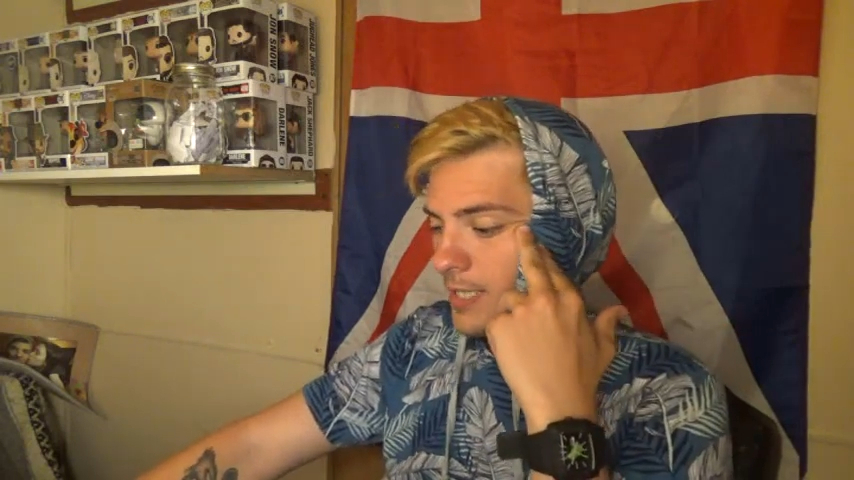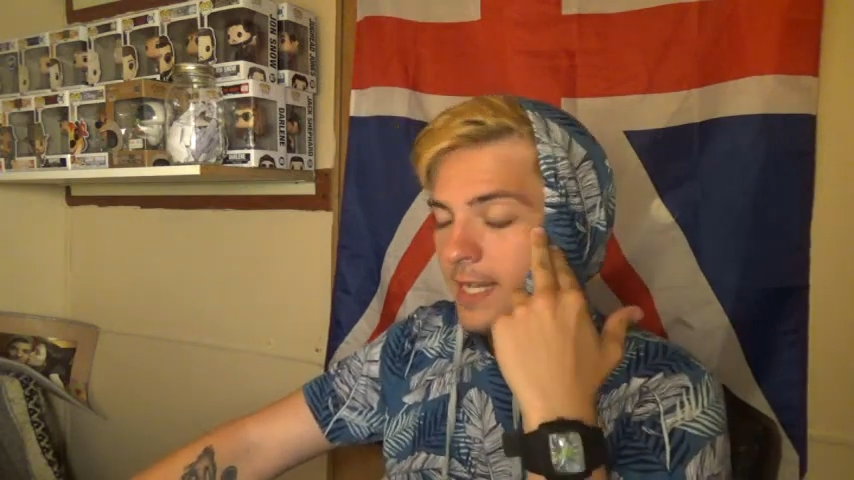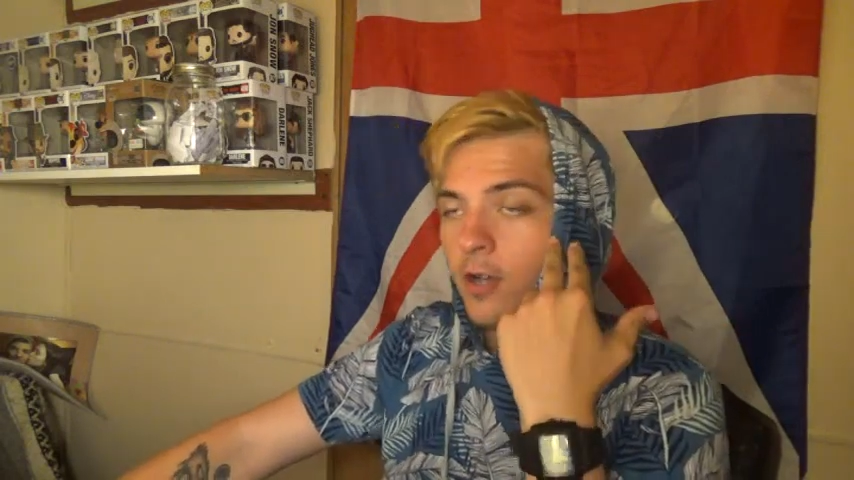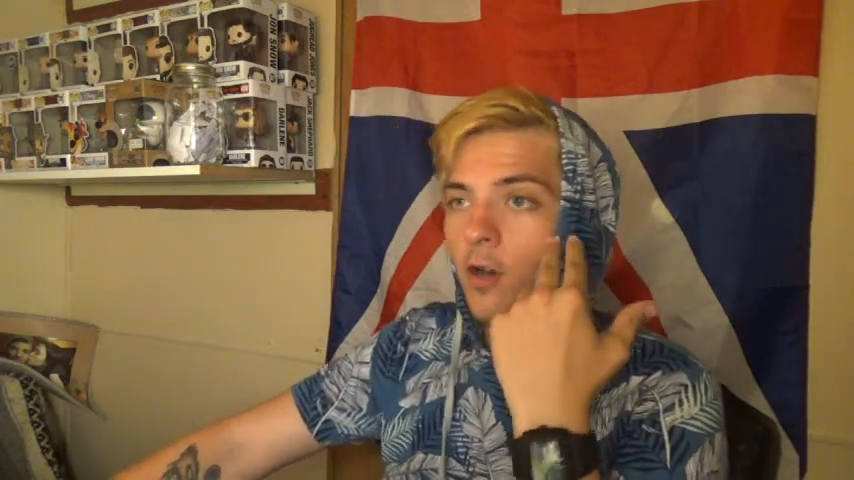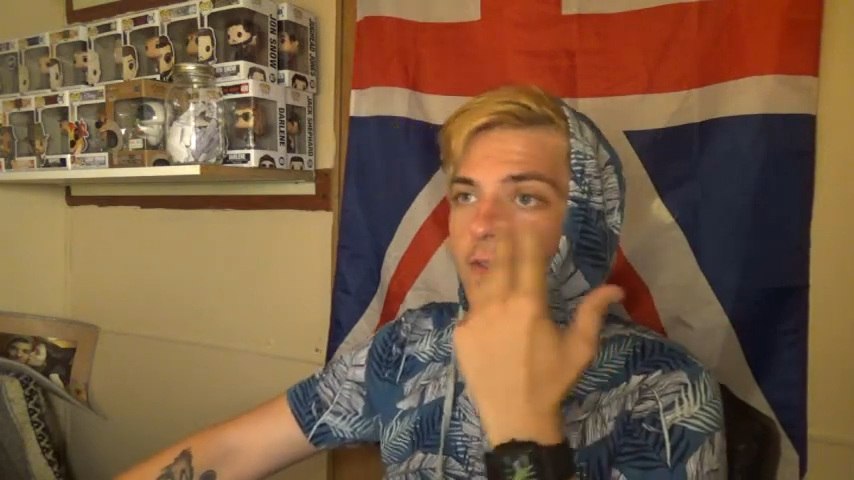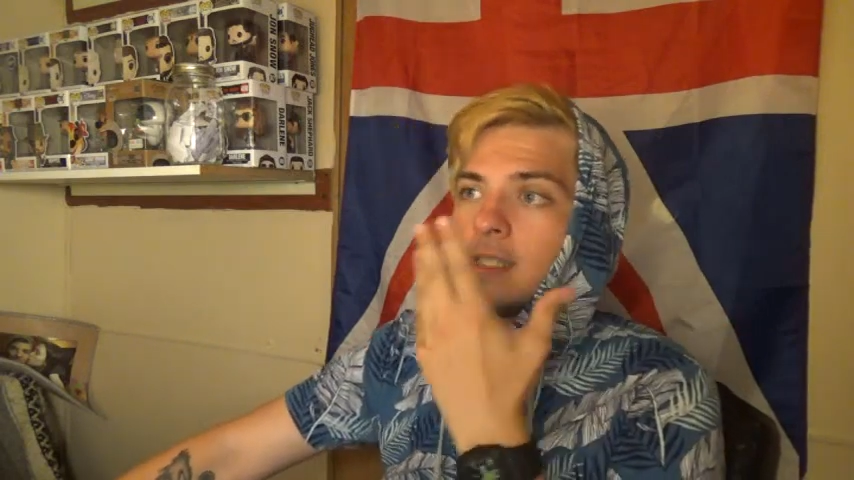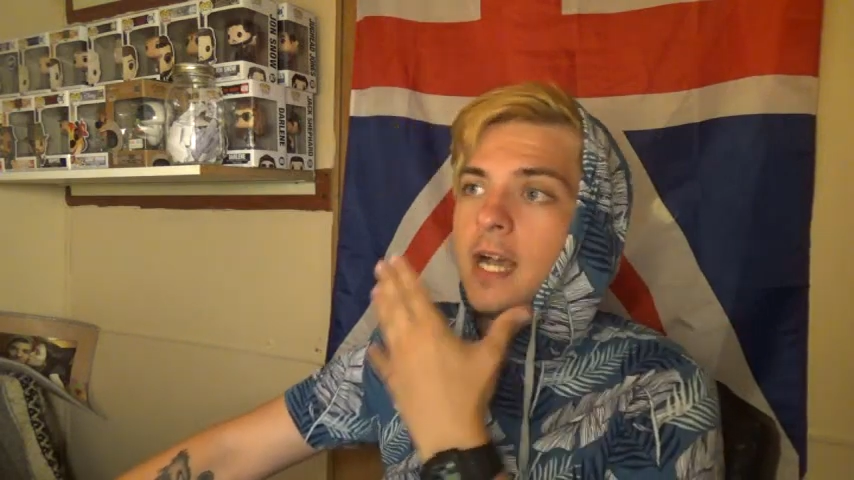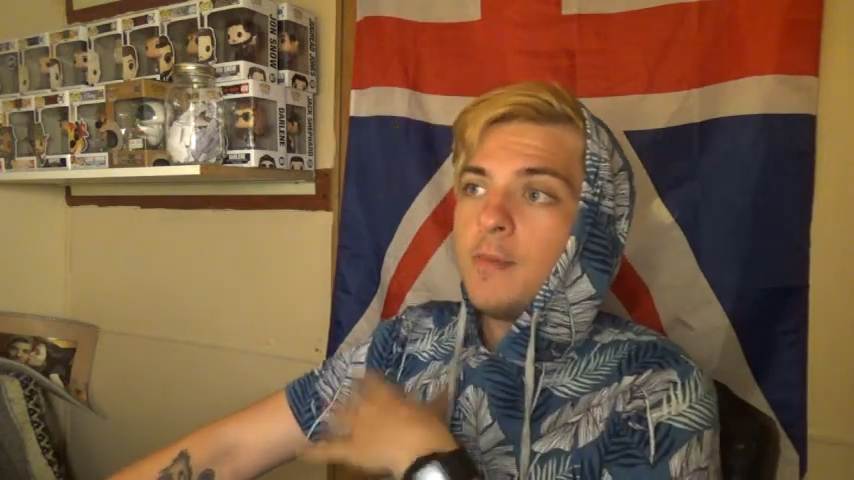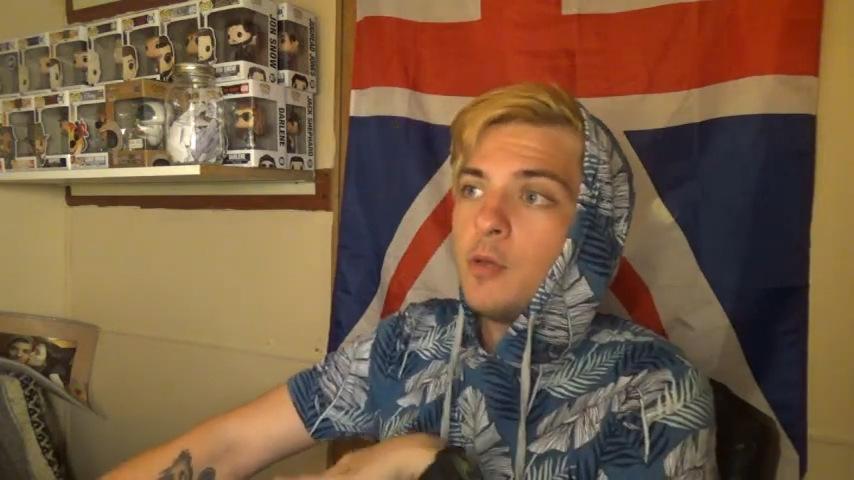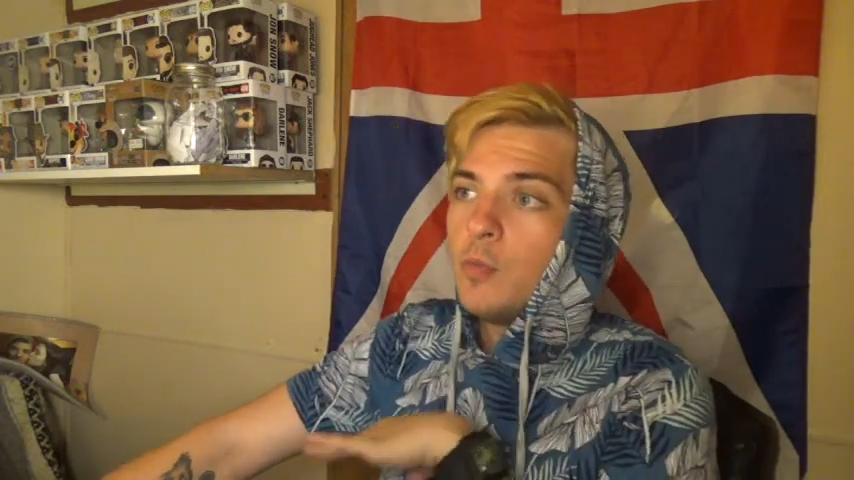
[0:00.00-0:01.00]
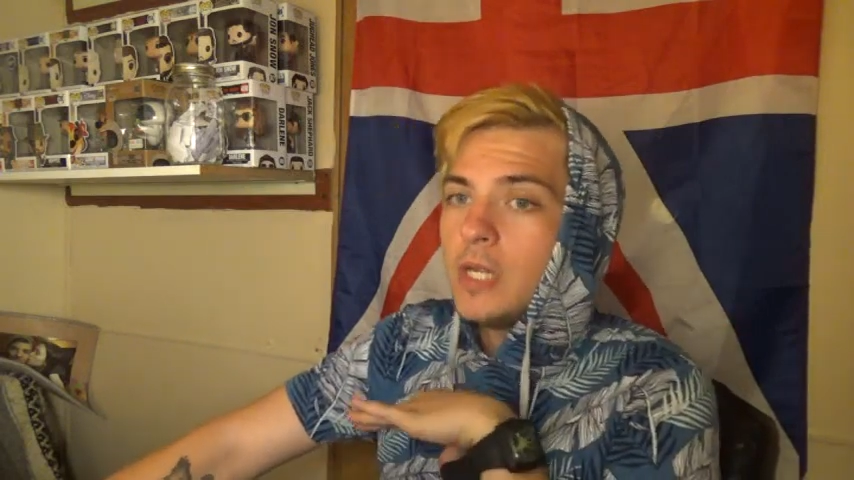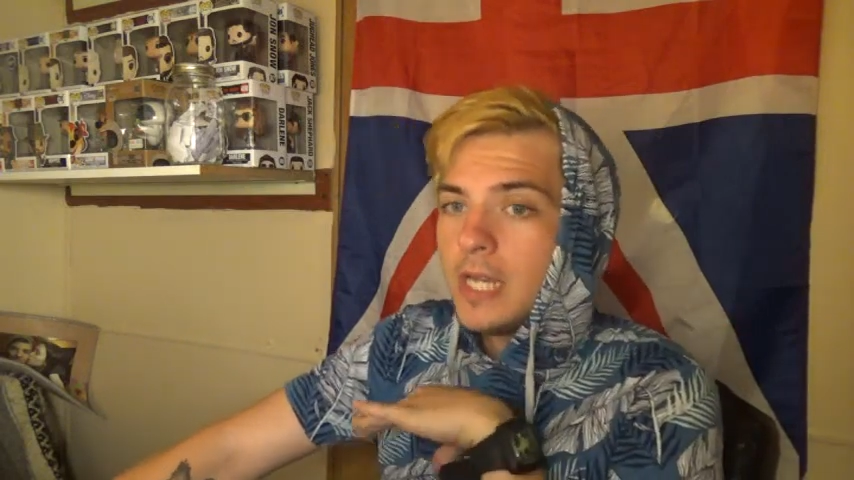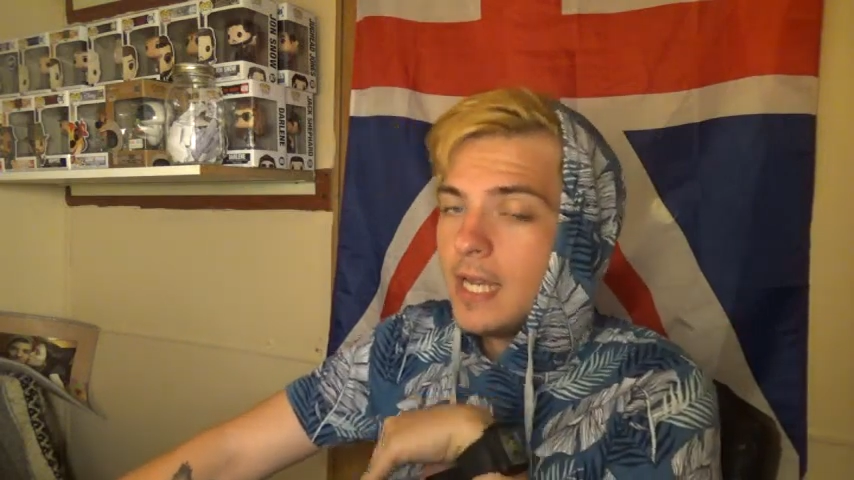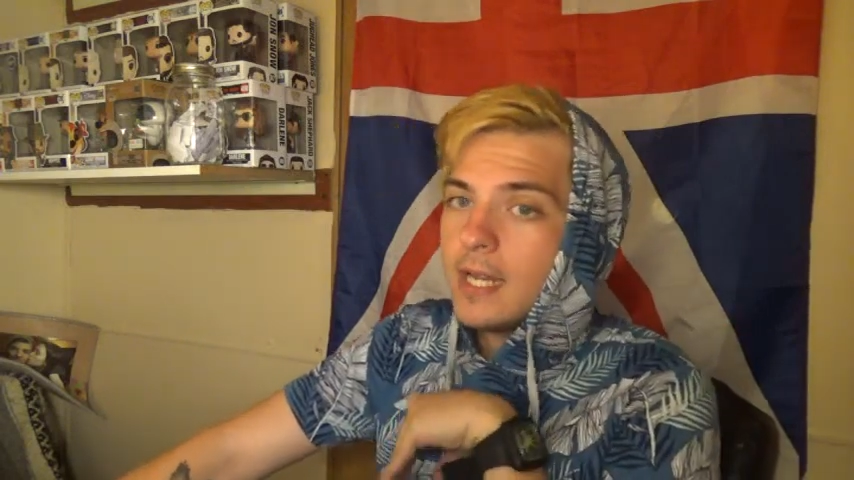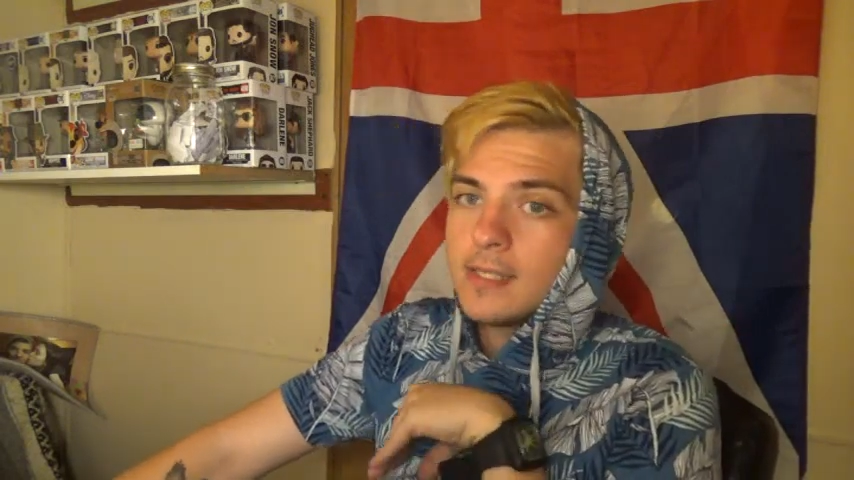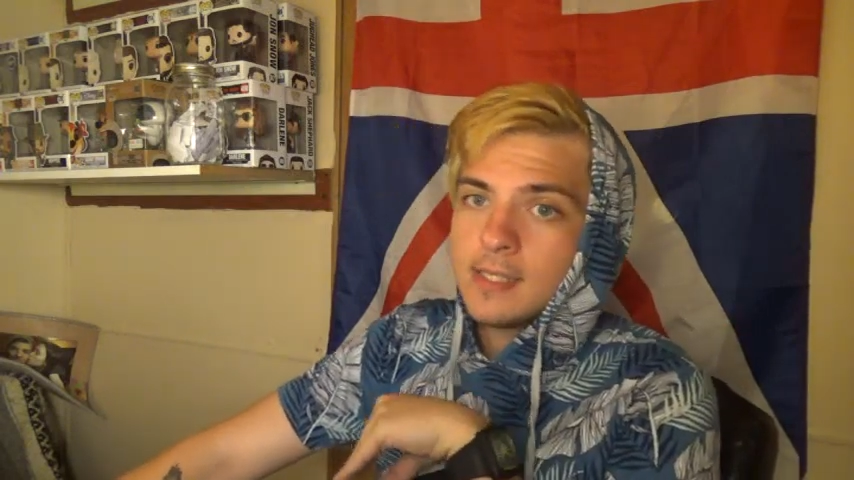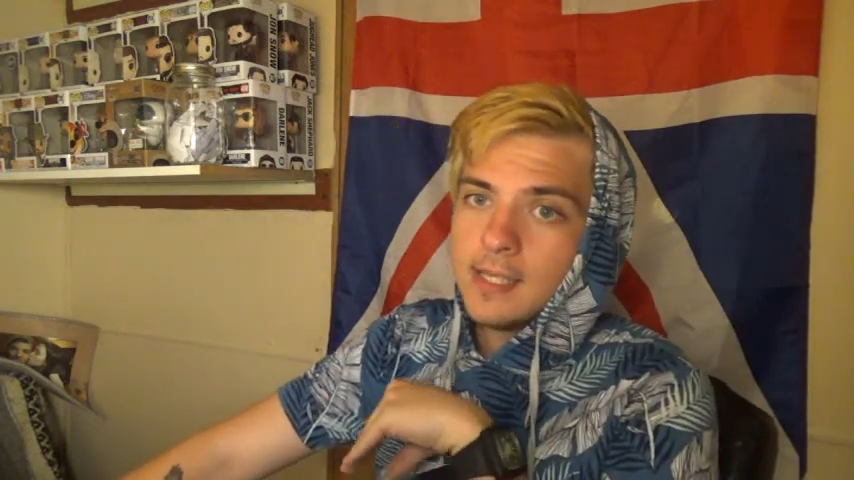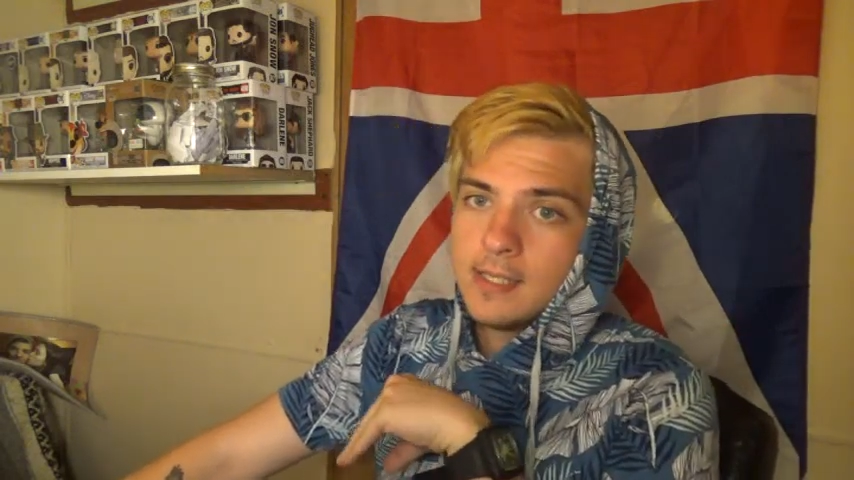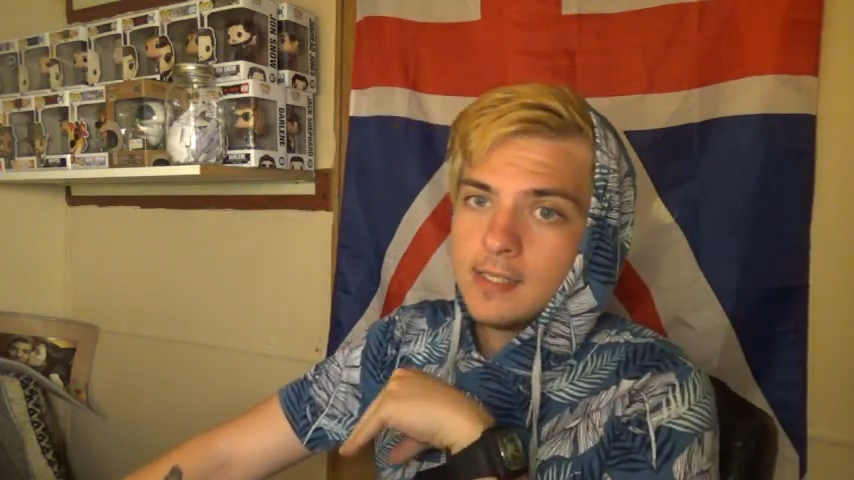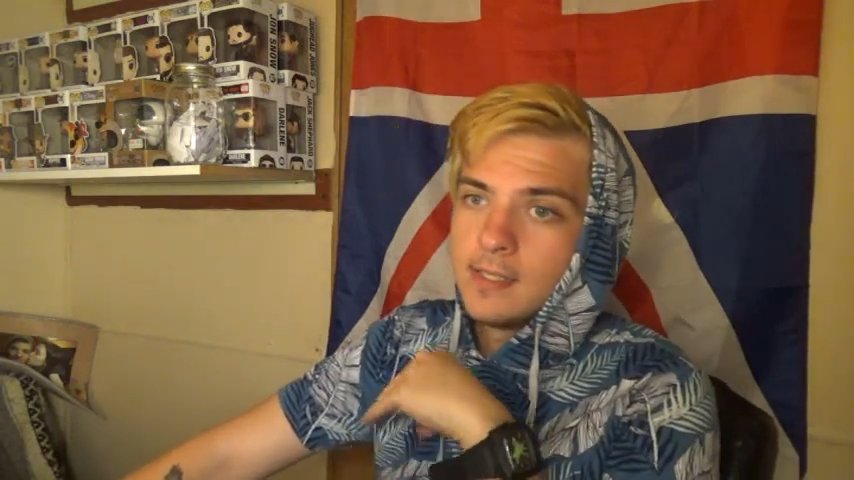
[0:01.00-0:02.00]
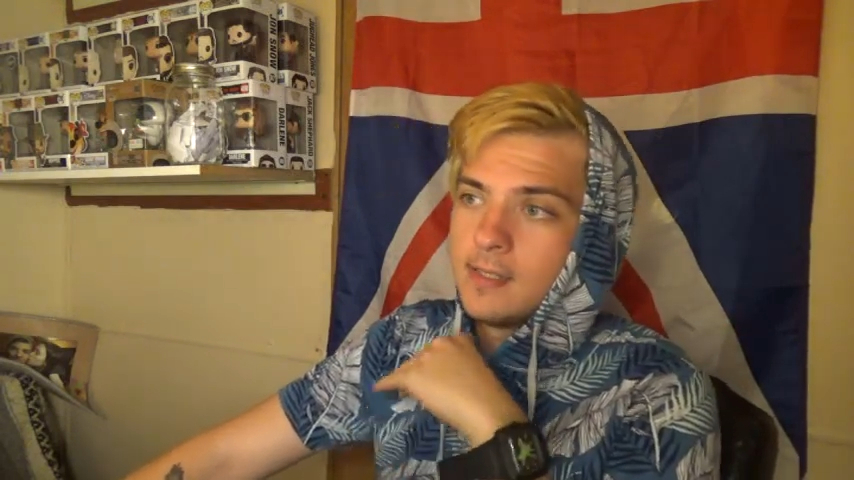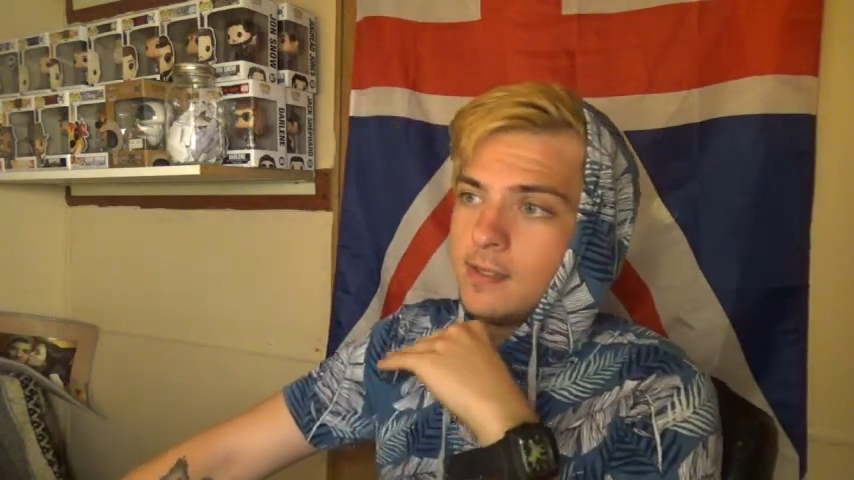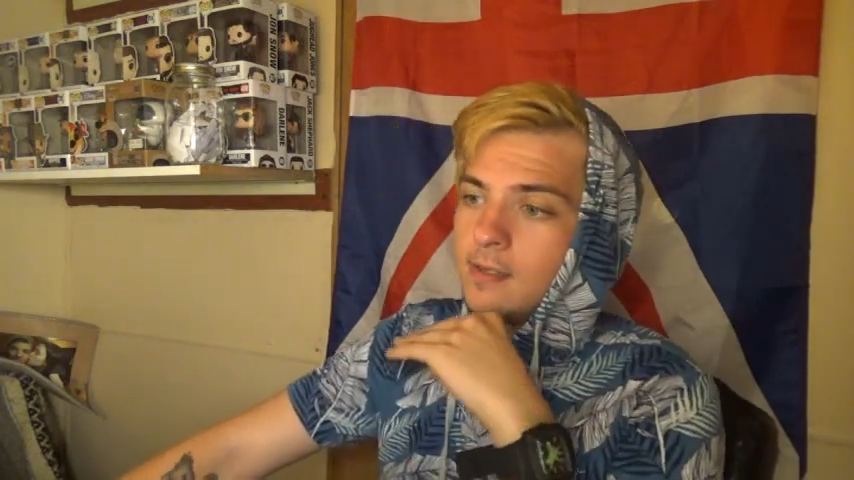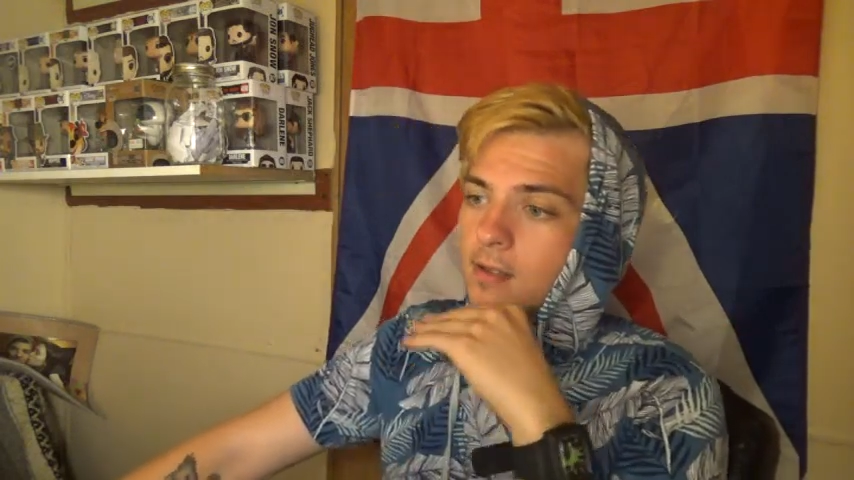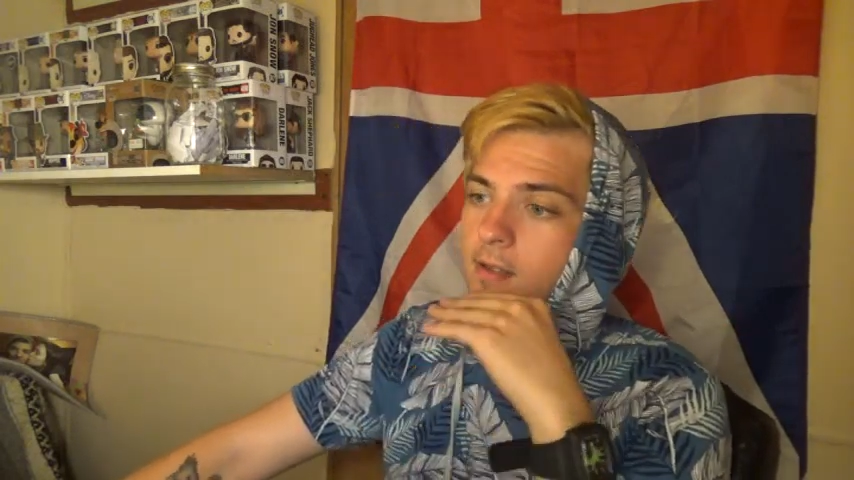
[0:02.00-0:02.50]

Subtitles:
take all the time you need, sis.